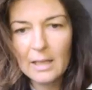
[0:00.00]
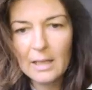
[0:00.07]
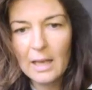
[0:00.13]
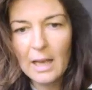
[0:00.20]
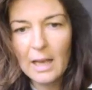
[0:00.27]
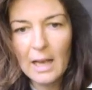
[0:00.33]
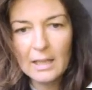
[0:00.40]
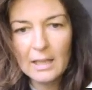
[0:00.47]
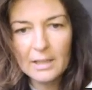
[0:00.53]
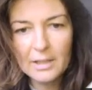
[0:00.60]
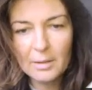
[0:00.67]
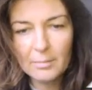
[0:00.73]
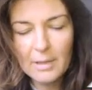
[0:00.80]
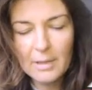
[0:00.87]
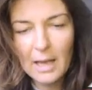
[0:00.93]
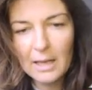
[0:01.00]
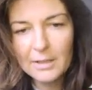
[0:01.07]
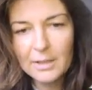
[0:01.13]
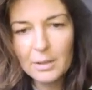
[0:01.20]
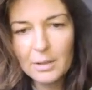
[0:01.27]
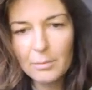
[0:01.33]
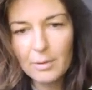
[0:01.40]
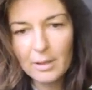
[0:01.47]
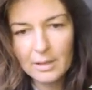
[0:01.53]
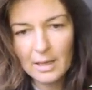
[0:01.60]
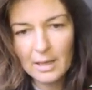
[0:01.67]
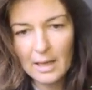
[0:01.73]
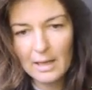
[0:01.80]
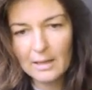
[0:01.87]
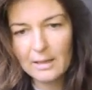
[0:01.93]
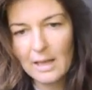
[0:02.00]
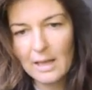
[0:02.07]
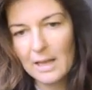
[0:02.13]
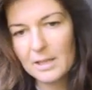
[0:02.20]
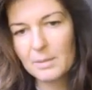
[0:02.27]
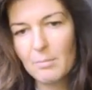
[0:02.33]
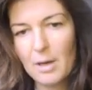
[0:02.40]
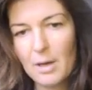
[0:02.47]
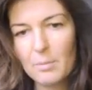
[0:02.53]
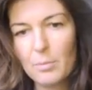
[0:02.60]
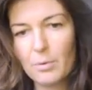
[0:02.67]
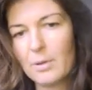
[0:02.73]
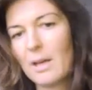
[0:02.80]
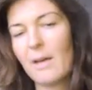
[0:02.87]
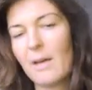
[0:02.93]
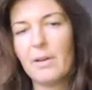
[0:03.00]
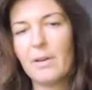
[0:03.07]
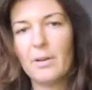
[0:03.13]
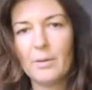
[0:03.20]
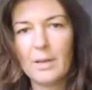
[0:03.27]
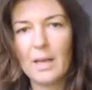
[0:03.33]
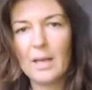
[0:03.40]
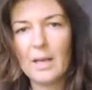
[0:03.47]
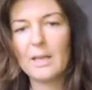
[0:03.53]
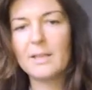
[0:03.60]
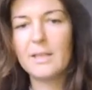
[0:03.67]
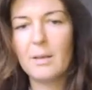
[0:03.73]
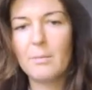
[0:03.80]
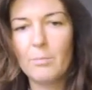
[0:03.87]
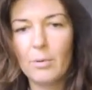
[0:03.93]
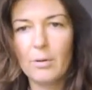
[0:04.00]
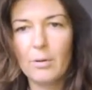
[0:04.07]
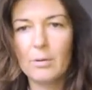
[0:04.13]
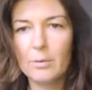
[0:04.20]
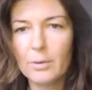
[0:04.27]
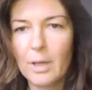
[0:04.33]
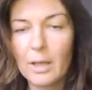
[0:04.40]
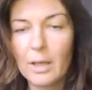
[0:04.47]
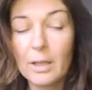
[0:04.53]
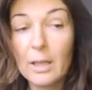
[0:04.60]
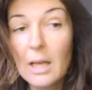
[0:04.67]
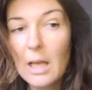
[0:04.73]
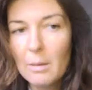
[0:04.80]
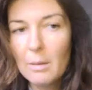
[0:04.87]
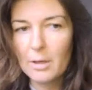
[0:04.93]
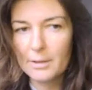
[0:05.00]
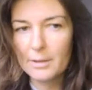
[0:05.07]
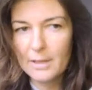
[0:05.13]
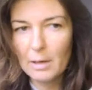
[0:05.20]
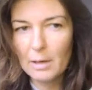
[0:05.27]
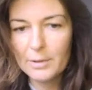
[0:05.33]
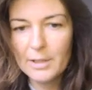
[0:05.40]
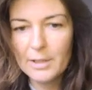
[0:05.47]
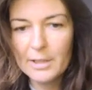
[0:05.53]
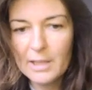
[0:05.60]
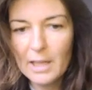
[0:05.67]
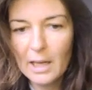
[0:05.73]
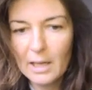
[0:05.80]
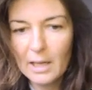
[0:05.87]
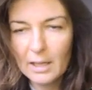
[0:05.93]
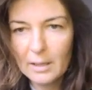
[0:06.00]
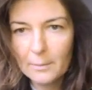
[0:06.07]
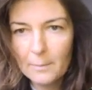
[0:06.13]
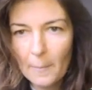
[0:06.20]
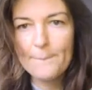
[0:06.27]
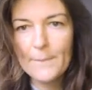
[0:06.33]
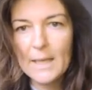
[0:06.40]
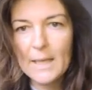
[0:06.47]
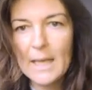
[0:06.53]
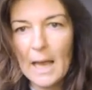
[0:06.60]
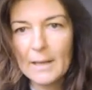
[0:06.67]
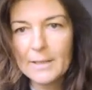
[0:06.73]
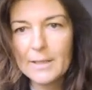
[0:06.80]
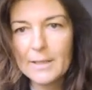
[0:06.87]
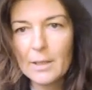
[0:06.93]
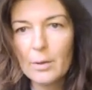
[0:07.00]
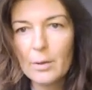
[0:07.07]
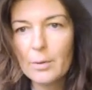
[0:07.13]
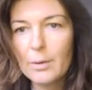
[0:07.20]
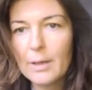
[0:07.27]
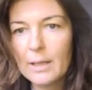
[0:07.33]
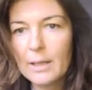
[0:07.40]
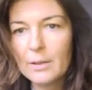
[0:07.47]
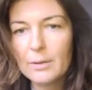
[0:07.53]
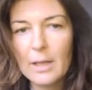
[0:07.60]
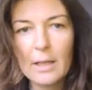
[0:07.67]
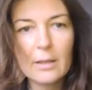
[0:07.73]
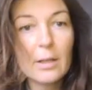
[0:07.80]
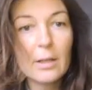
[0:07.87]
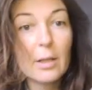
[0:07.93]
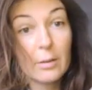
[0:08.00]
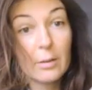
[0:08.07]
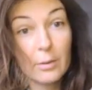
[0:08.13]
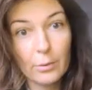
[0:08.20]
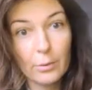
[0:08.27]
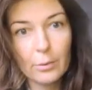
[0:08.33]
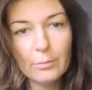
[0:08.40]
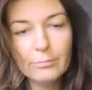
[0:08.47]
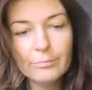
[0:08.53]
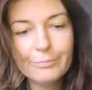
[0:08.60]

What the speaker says: I added some text to it, and that's my book cover, okay? Simple looking, because that was the style. Yeah, so you can do that too.